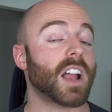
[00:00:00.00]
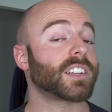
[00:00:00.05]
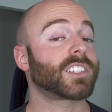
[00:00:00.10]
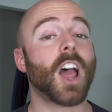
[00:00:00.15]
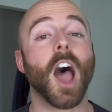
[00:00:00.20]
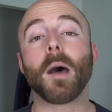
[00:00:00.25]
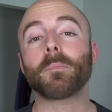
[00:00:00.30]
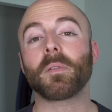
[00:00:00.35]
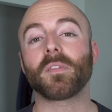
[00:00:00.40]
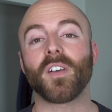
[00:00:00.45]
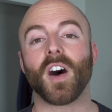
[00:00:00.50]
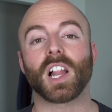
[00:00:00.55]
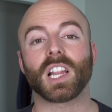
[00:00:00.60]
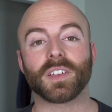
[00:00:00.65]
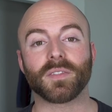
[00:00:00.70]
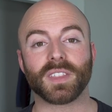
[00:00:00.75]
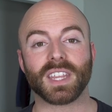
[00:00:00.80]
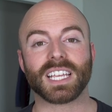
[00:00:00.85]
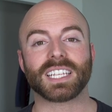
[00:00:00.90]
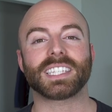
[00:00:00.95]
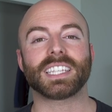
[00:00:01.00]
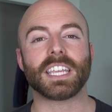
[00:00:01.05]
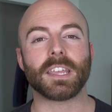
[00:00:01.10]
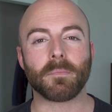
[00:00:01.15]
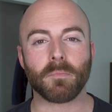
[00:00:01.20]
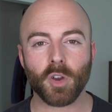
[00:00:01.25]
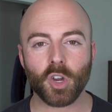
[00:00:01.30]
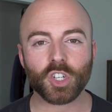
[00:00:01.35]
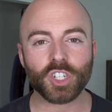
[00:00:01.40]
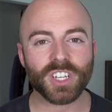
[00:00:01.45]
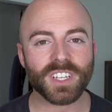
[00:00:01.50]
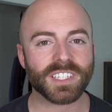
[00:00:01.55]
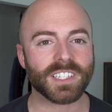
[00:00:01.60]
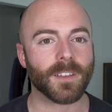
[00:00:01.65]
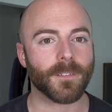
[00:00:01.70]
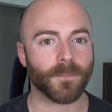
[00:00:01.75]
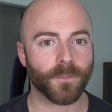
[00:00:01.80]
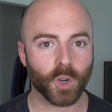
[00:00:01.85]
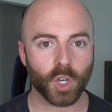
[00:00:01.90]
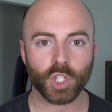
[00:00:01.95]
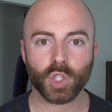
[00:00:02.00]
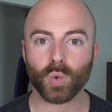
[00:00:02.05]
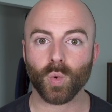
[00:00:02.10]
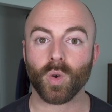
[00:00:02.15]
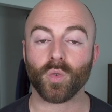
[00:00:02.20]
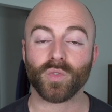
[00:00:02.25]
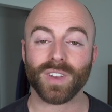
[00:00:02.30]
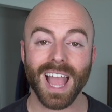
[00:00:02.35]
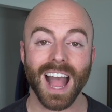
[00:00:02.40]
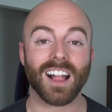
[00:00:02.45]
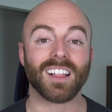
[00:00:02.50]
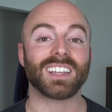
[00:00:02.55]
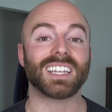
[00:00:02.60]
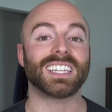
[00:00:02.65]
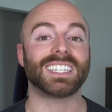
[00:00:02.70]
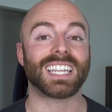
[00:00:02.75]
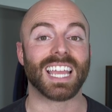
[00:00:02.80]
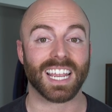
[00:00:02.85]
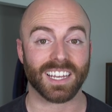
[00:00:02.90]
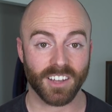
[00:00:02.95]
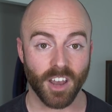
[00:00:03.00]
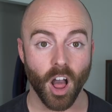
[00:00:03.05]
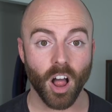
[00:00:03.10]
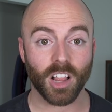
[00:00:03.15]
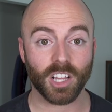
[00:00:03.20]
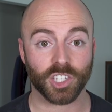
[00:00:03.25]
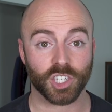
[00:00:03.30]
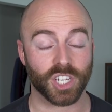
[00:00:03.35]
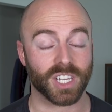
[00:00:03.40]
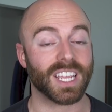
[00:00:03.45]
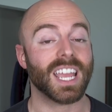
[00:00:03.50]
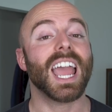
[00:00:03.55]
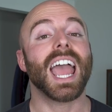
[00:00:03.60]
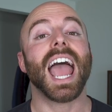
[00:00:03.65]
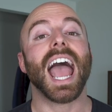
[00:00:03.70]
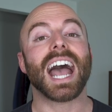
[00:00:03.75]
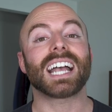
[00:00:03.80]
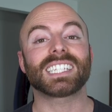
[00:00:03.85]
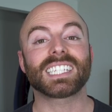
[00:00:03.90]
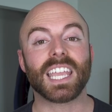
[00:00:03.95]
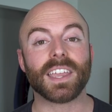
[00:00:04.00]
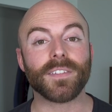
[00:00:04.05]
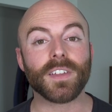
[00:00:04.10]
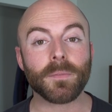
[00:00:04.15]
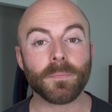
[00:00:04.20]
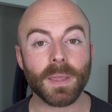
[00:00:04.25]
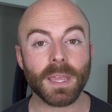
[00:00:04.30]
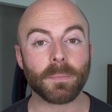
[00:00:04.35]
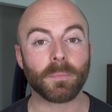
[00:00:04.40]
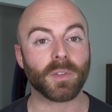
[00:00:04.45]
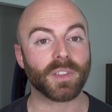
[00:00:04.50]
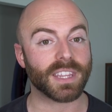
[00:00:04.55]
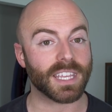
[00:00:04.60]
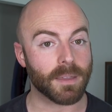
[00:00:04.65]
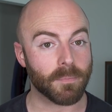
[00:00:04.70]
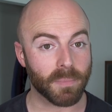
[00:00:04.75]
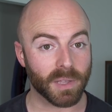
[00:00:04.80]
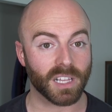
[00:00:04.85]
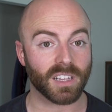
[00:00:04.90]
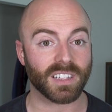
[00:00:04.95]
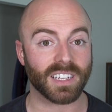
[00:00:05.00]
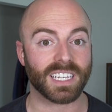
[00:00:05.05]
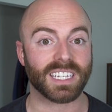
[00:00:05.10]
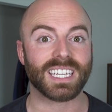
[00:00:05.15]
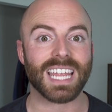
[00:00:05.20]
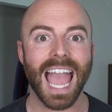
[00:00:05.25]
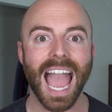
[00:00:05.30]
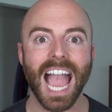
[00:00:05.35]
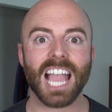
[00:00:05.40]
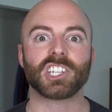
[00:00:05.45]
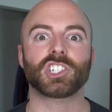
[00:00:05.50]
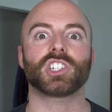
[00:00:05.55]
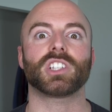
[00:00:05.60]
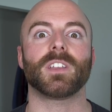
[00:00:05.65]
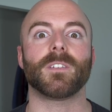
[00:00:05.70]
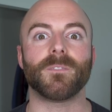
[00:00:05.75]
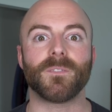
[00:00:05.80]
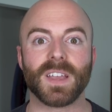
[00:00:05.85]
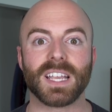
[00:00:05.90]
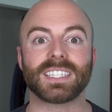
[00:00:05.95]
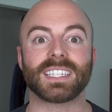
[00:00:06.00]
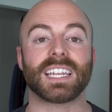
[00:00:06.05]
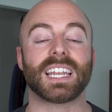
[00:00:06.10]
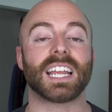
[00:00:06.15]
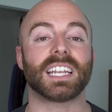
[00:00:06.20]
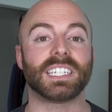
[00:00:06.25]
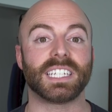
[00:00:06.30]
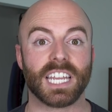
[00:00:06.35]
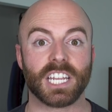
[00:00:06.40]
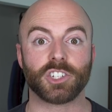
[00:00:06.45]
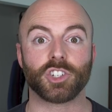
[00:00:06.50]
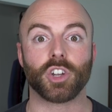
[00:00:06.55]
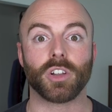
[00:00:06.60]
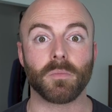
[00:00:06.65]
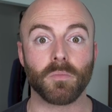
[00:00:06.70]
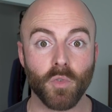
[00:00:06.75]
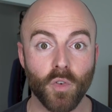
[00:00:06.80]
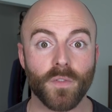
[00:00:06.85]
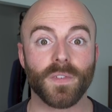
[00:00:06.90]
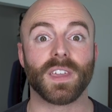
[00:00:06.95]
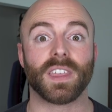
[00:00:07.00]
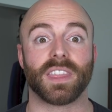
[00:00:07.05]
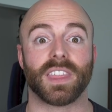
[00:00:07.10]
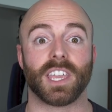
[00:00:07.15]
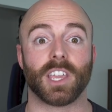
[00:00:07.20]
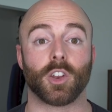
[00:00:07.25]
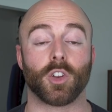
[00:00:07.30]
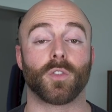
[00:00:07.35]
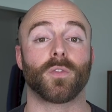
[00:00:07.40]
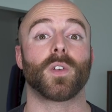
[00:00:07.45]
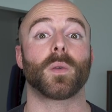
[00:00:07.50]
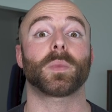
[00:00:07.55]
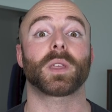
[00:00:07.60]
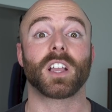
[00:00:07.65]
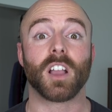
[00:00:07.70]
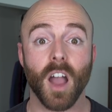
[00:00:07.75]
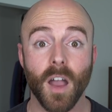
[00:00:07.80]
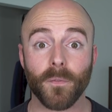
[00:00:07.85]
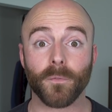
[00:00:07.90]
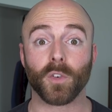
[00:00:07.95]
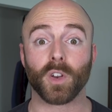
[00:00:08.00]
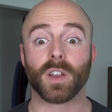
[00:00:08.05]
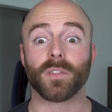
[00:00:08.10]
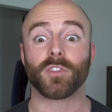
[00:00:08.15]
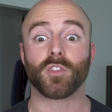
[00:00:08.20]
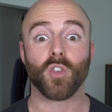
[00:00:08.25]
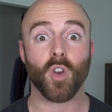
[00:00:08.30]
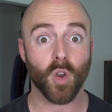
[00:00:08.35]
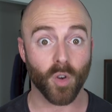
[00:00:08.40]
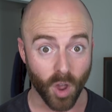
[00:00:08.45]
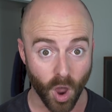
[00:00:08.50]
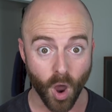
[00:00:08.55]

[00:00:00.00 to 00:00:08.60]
On top of all of this, the emergence of virtual reality technology has given people the ability to actually visit a digital movie theater from the comfort of their own